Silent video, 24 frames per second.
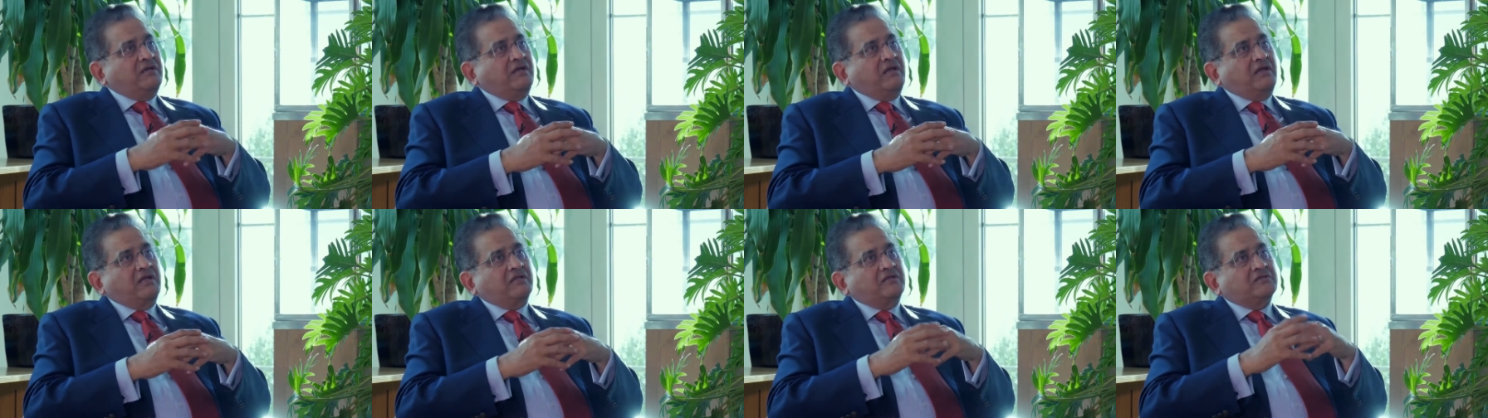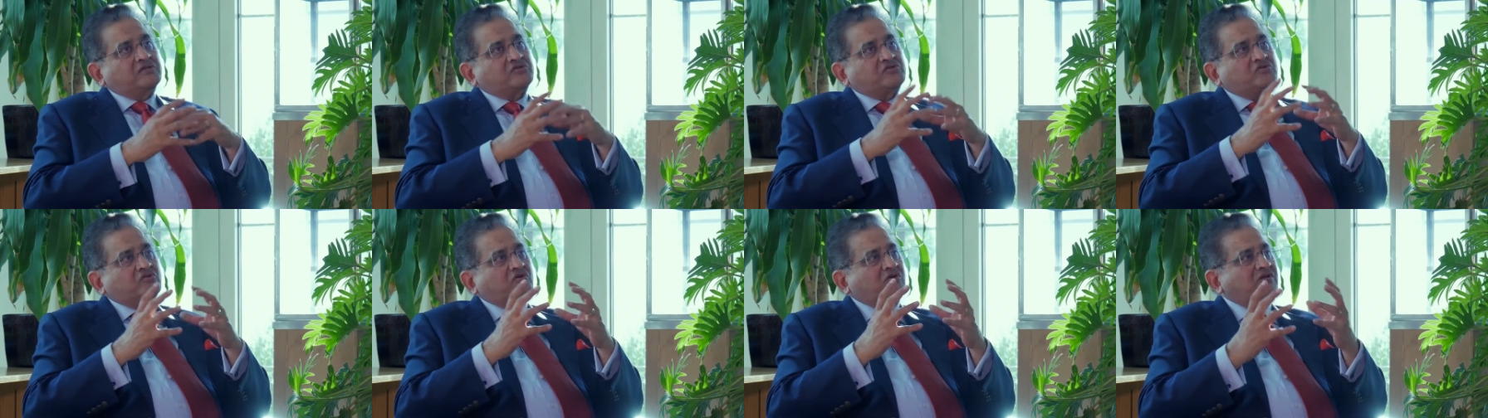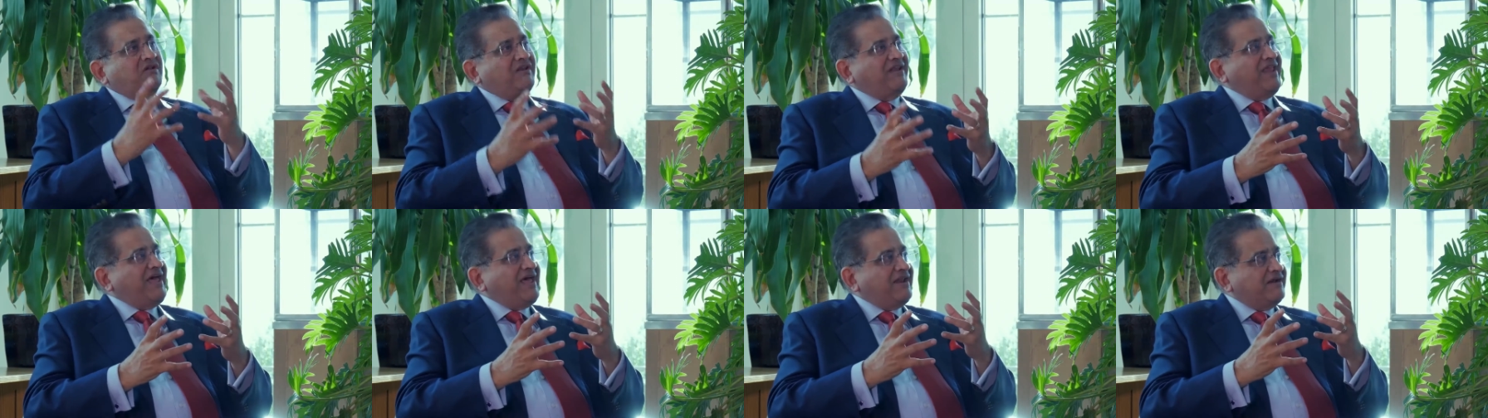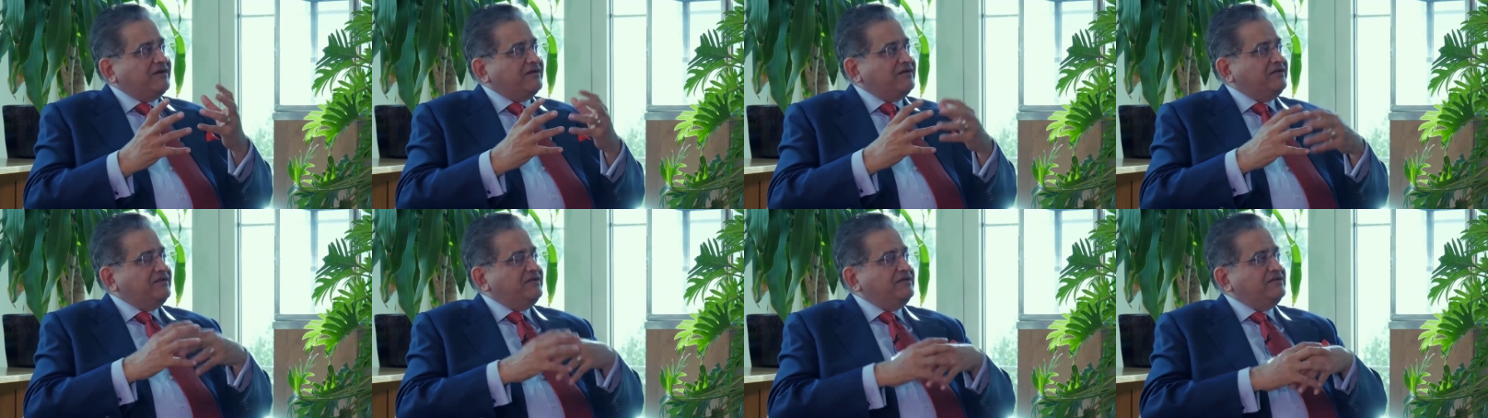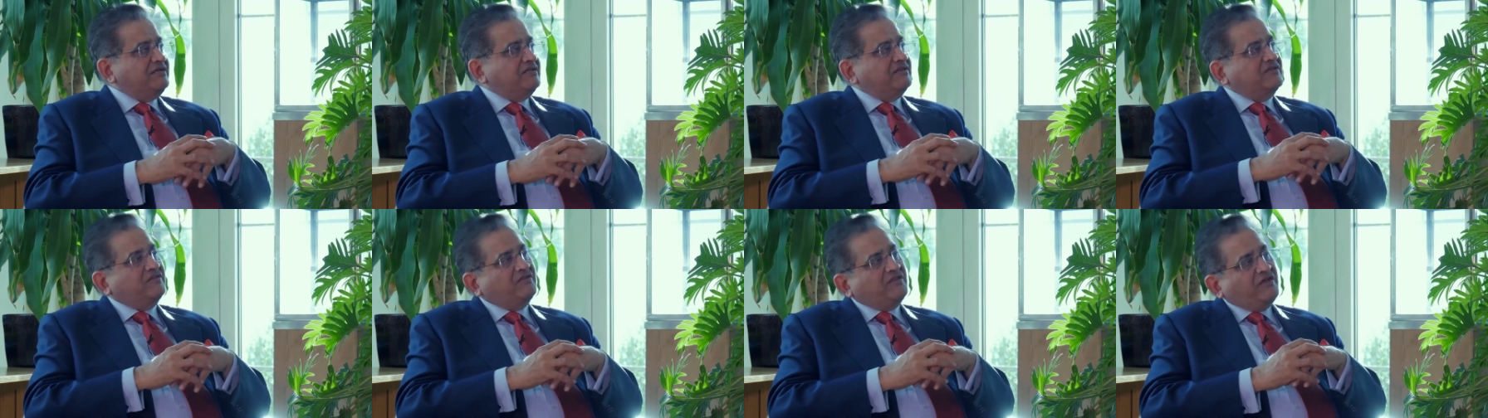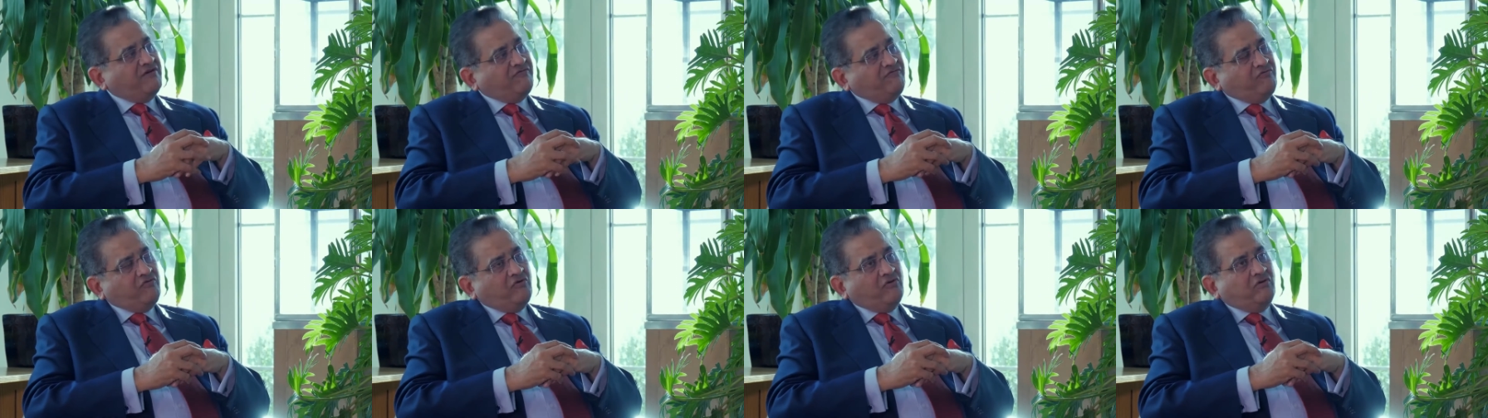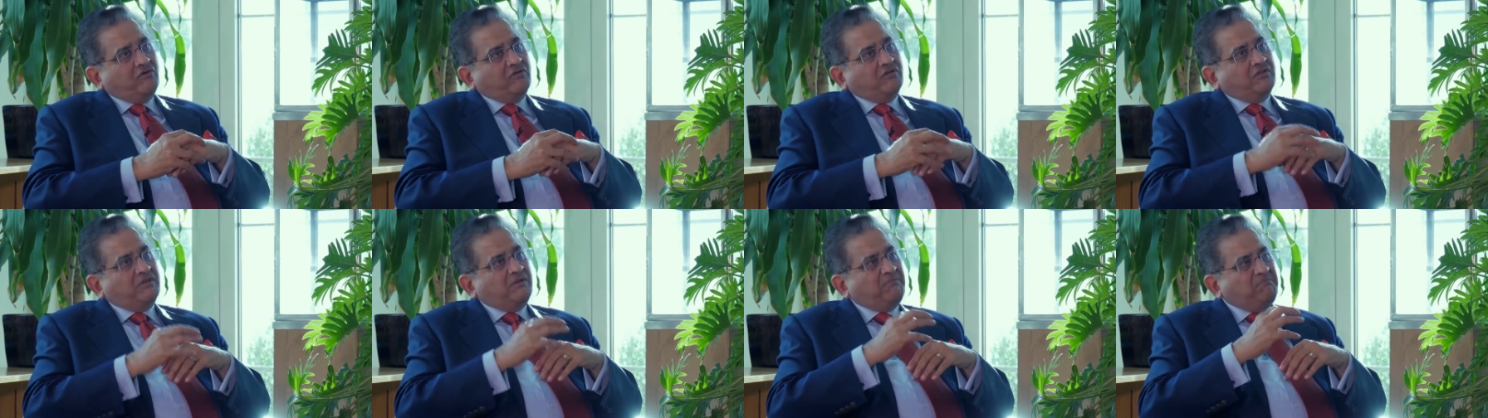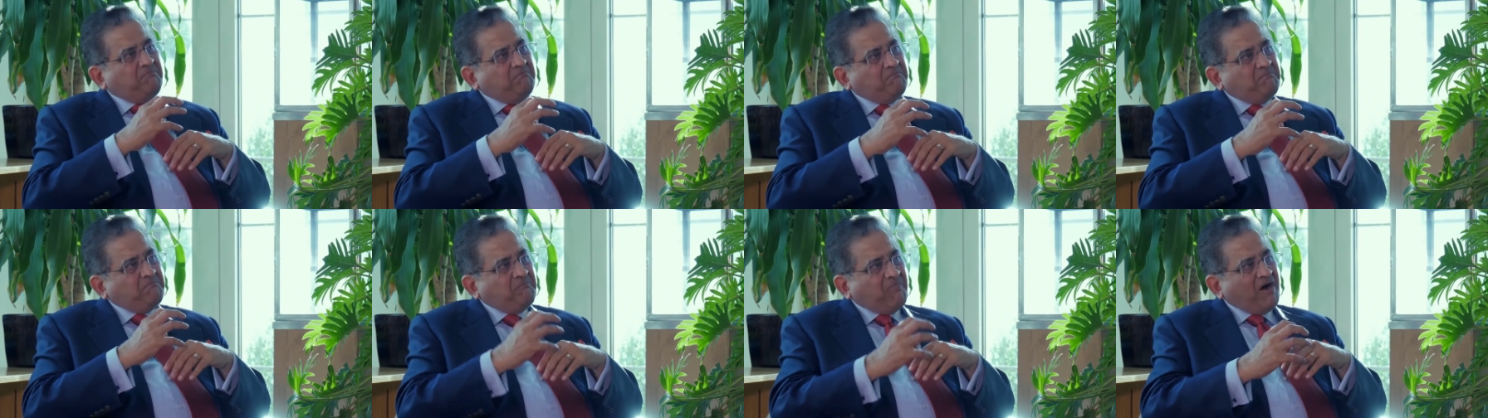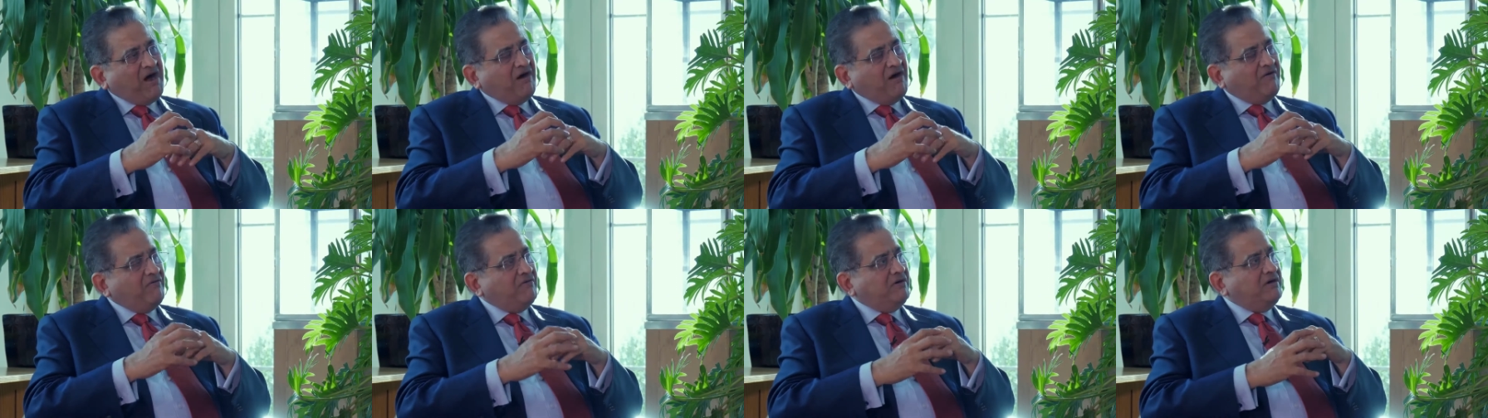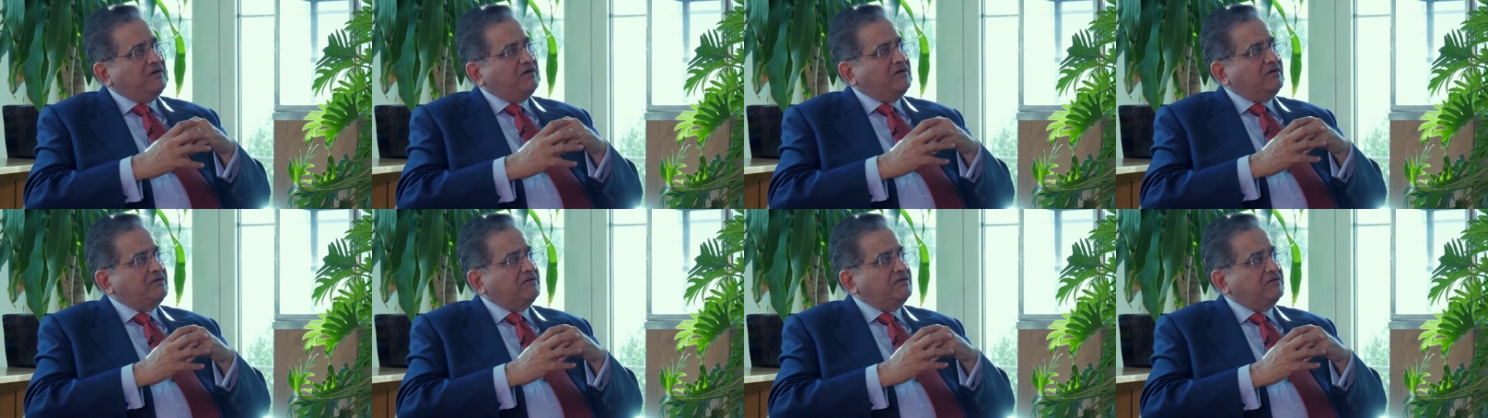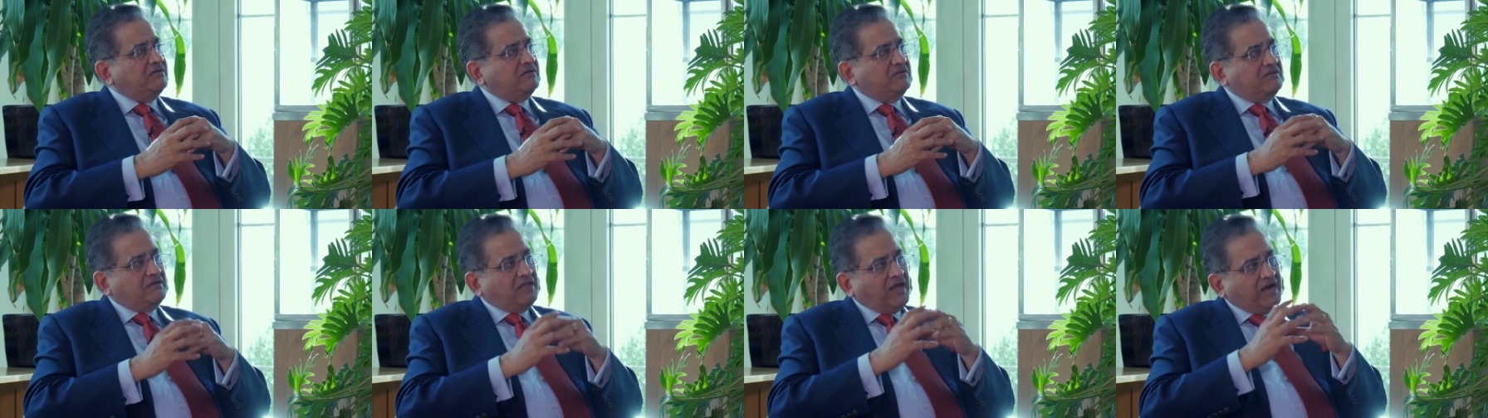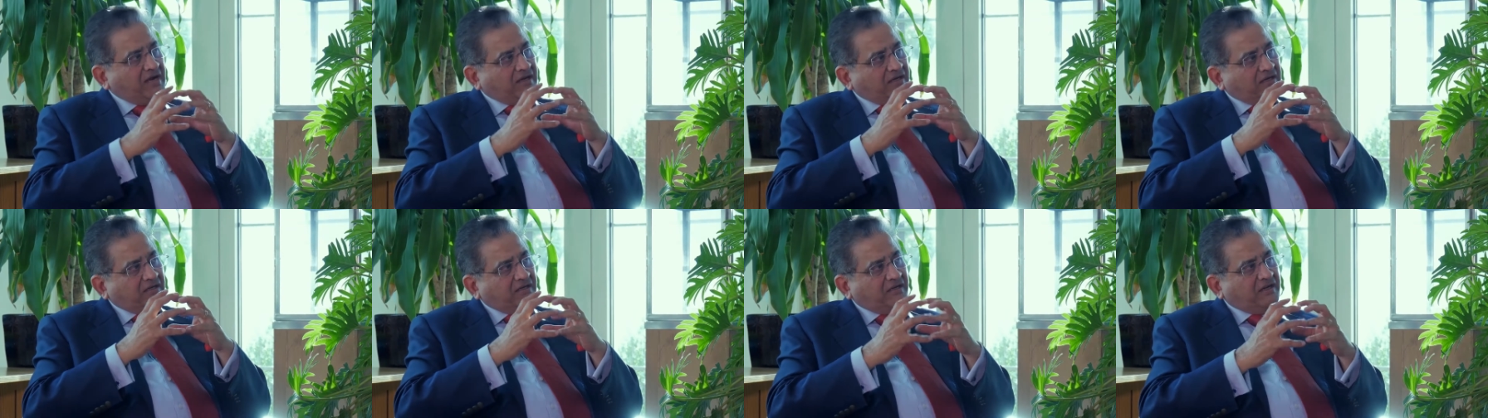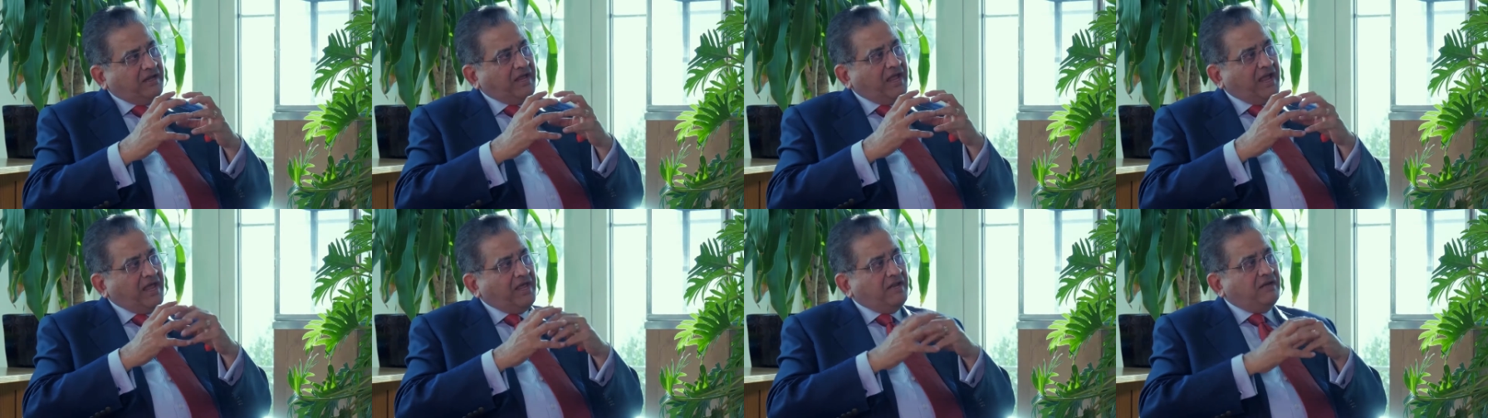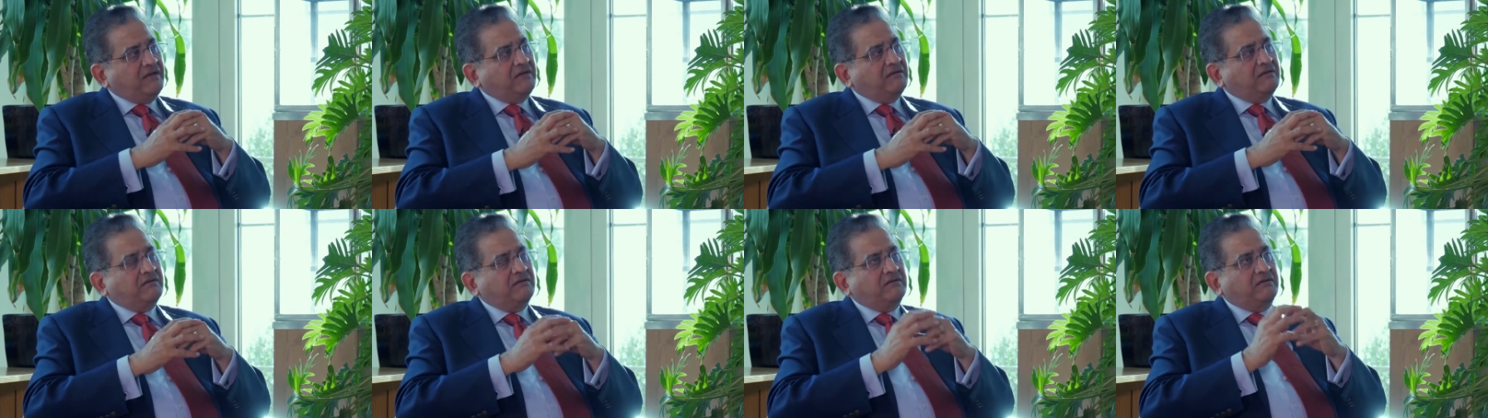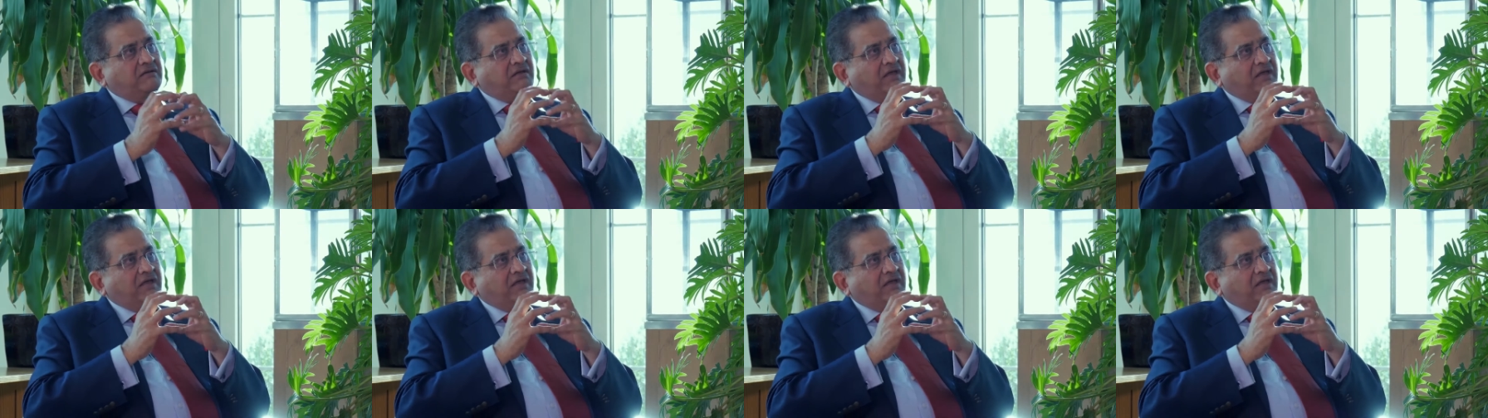and there's no clarity. And therefore, the power that can